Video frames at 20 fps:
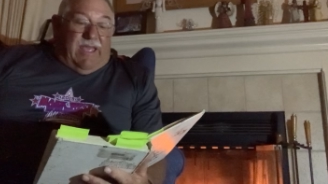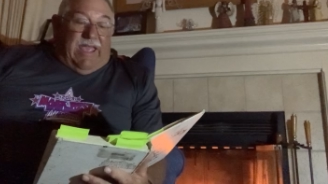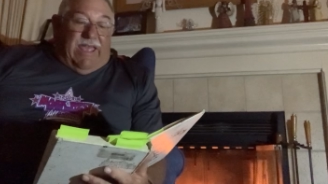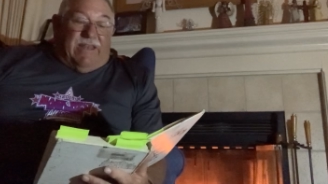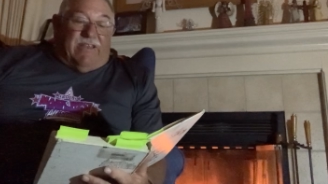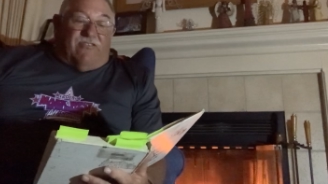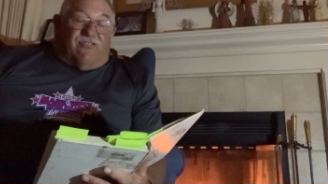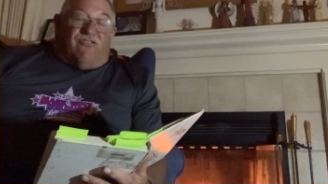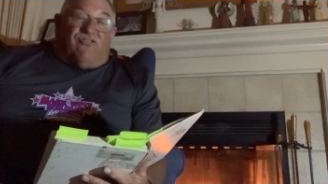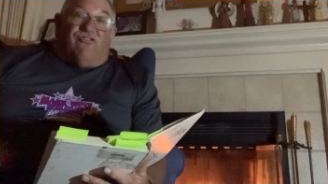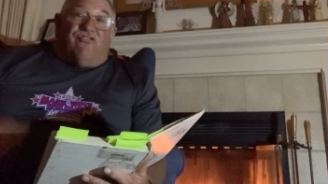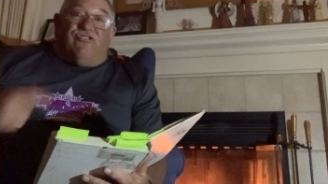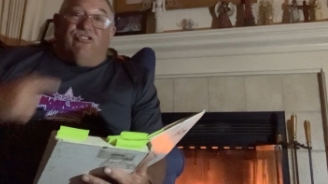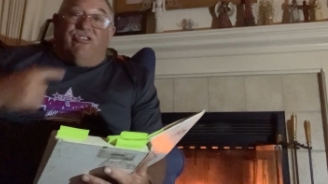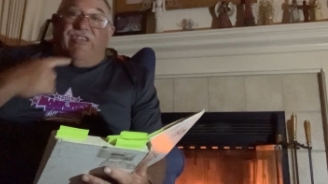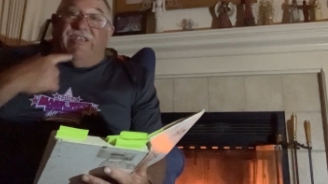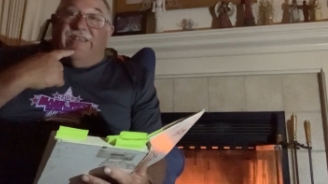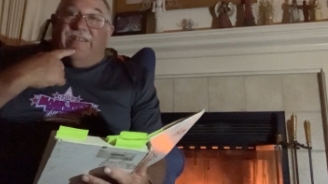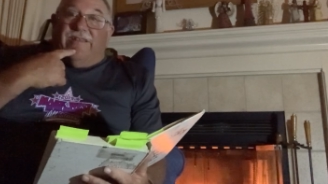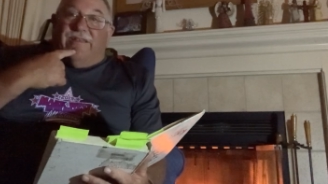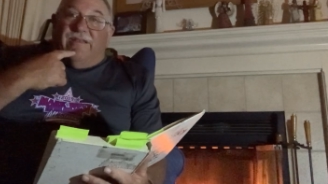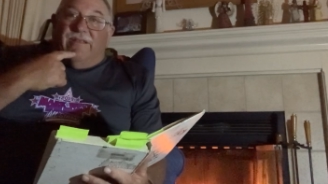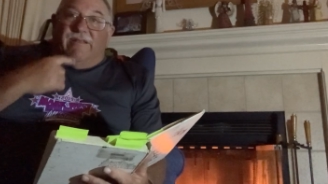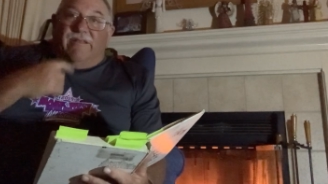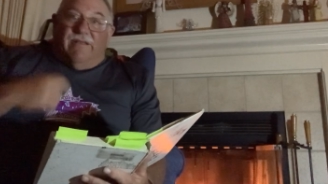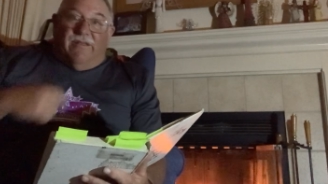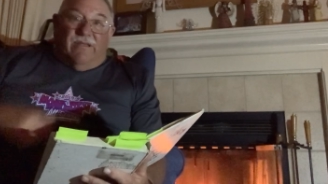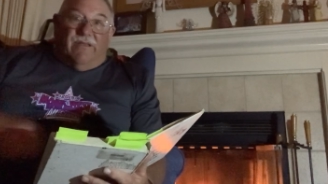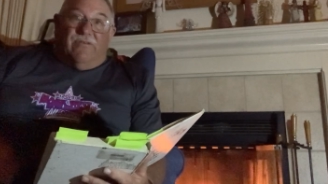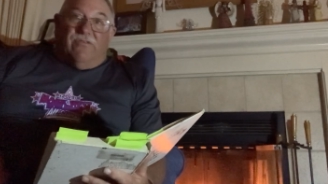and his chin
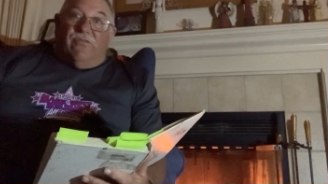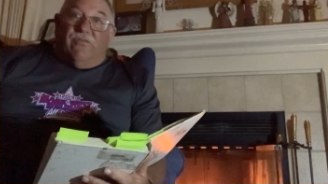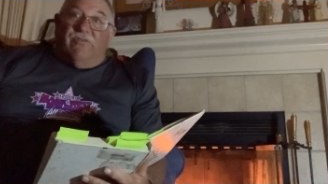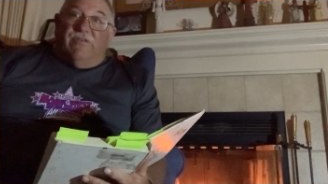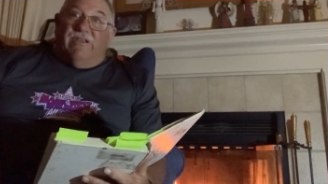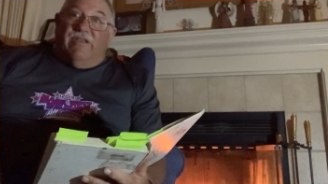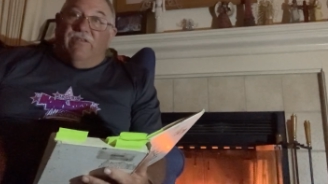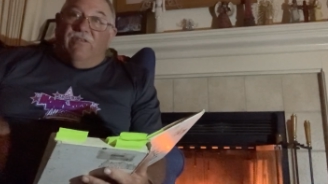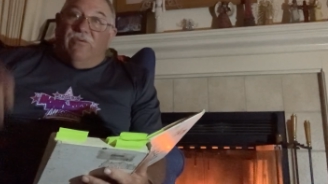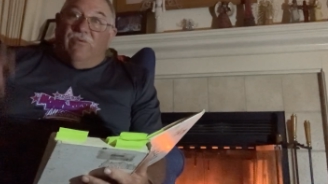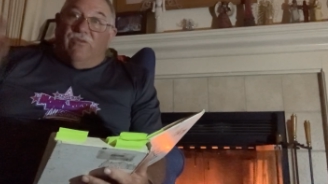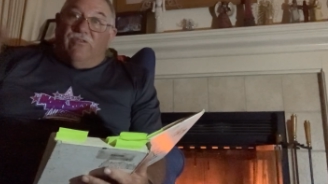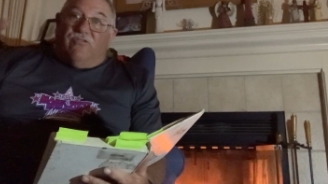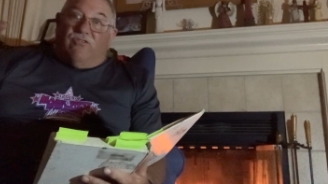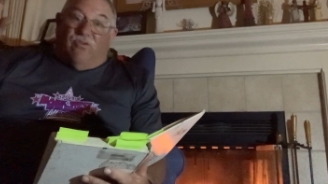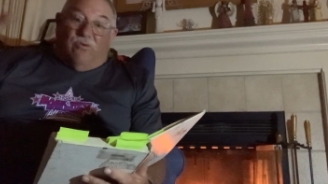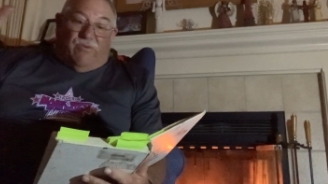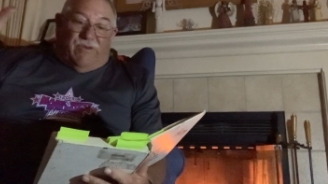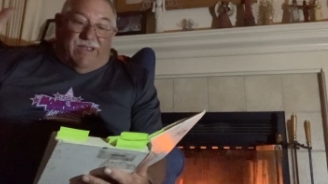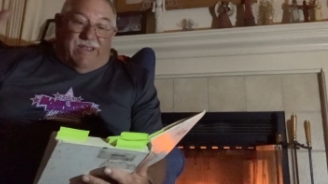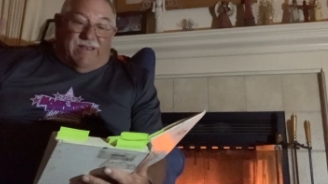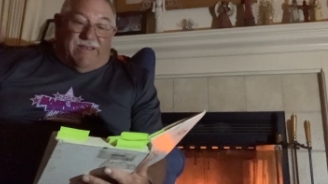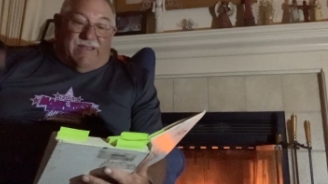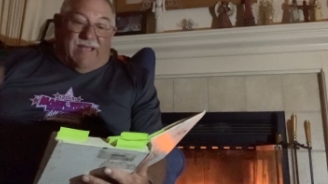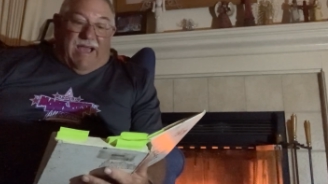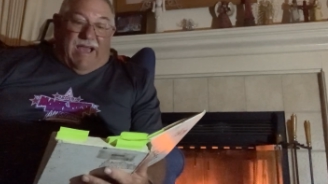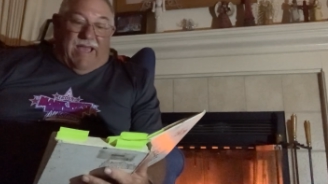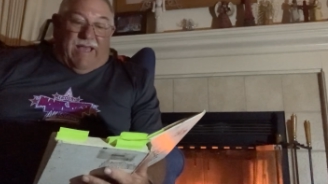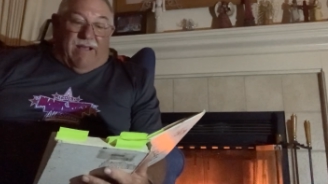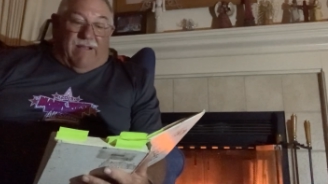turned into a tuning
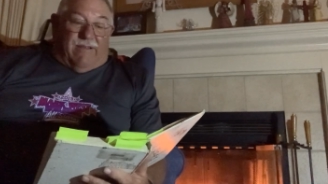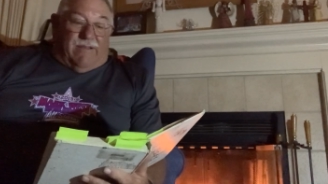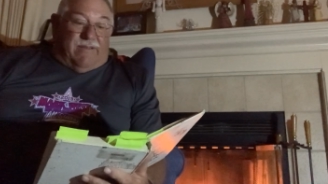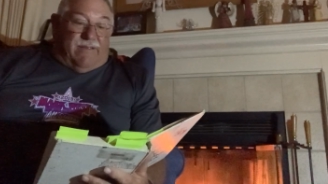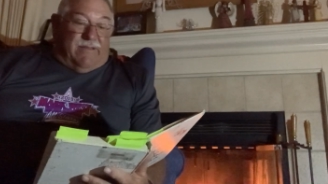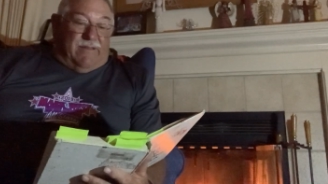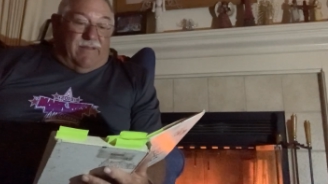dial.